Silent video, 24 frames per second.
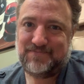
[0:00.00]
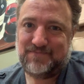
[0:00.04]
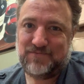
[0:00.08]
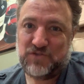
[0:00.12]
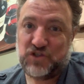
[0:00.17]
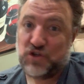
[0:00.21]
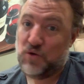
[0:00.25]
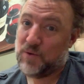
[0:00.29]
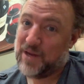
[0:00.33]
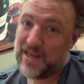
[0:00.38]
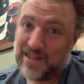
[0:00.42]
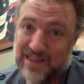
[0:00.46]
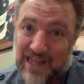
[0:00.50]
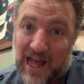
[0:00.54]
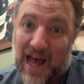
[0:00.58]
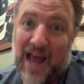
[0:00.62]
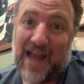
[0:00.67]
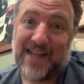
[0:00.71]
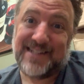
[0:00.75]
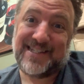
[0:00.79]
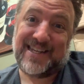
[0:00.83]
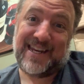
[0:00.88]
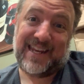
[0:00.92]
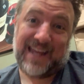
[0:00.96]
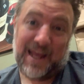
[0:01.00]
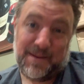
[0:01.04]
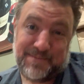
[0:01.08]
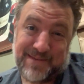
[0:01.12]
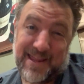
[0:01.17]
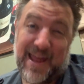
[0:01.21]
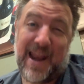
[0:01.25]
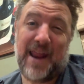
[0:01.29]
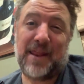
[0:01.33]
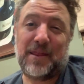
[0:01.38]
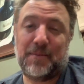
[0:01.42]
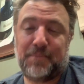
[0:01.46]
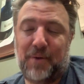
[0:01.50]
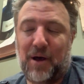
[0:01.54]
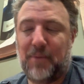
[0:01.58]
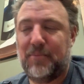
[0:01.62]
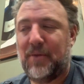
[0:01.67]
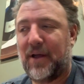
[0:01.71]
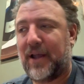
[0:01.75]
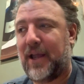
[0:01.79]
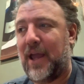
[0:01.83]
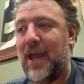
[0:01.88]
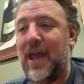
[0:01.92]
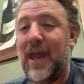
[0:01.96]
So he lies and he kept that out of the
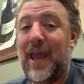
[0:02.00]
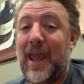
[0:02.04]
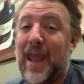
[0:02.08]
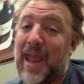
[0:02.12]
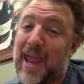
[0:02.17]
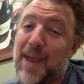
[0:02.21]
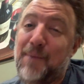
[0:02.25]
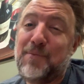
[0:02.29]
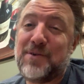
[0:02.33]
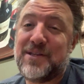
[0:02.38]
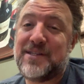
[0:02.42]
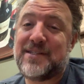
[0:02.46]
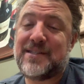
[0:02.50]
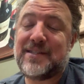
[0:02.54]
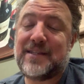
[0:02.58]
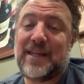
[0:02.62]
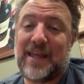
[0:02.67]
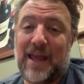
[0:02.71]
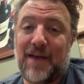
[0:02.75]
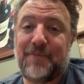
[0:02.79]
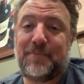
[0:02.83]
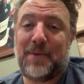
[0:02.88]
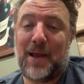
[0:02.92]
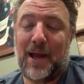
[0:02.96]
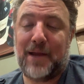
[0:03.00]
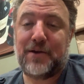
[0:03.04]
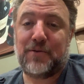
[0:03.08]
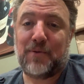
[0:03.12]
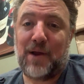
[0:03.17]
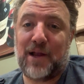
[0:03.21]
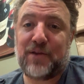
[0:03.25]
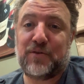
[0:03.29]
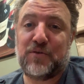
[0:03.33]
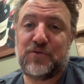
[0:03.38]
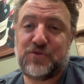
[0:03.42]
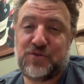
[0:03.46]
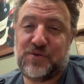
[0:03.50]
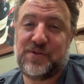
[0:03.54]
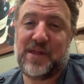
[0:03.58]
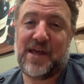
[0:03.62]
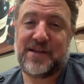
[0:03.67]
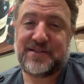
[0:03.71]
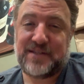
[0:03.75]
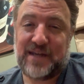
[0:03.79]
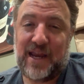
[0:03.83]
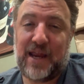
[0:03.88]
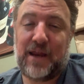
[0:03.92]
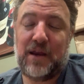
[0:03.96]
public. He was the FBI director in
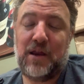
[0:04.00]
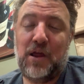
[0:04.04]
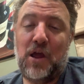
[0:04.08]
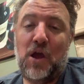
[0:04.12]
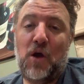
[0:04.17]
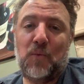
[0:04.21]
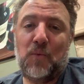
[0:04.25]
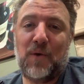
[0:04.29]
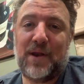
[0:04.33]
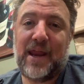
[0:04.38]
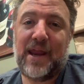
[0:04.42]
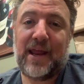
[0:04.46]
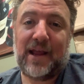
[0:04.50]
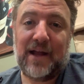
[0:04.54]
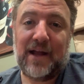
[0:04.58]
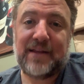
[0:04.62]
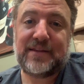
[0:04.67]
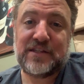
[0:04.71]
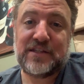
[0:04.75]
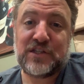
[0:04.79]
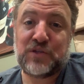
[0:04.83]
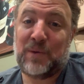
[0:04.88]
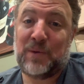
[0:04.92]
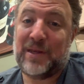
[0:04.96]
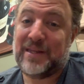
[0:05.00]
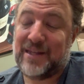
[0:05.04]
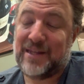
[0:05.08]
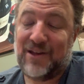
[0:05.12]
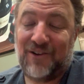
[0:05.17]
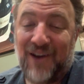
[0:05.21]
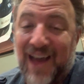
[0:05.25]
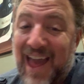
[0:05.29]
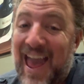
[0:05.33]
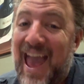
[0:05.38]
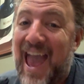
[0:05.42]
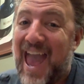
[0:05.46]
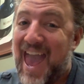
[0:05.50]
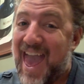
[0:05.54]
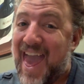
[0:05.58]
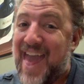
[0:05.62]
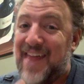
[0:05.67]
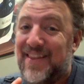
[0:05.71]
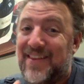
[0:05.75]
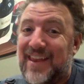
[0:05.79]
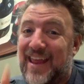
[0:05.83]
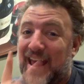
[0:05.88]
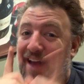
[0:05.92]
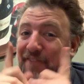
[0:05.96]
2008 when they cut the sweet deal.
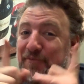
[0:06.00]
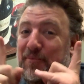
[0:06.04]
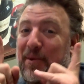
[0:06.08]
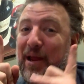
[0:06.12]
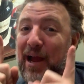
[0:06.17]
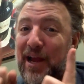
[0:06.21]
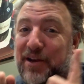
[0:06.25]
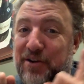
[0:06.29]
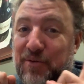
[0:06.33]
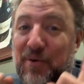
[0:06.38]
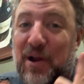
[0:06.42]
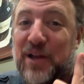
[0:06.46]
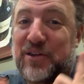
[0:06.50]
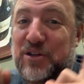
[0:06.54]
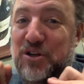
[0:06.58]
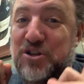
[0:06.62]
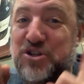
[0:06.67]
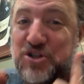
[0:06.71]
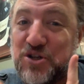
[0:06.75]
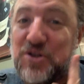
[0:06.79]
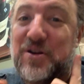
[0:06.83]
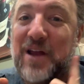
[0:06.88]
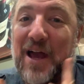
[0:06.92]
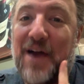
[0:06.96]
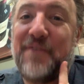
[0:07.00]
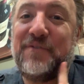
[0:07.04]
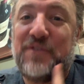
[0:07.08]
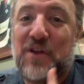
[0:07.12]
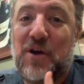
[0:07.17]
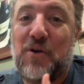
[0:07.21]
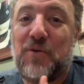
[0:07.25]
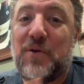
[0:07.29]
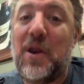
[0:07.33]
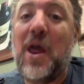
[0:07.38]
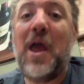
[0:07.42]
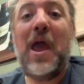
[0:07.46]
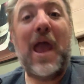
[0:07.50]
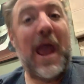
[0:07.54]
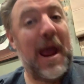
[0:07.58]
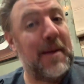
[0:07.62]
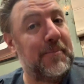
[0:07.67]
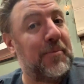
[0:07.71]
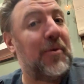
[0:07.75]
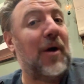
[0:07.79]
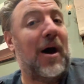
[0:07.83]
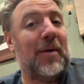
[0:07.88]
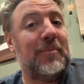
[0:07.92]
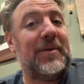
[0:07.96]
And the FBI director should have known
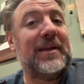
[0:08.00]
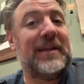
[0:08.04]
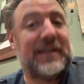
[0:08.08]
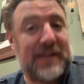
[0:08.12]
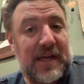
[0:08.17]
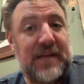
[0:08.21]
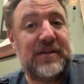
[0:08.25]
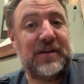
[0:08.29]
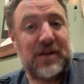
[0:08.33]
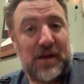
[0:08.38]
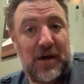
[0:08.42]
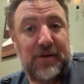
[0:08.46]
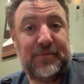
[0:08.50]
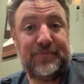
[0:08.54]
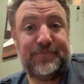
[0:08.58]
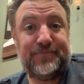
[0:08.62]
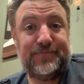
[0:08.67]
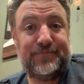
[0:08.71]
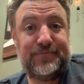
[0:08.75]
and probably did know.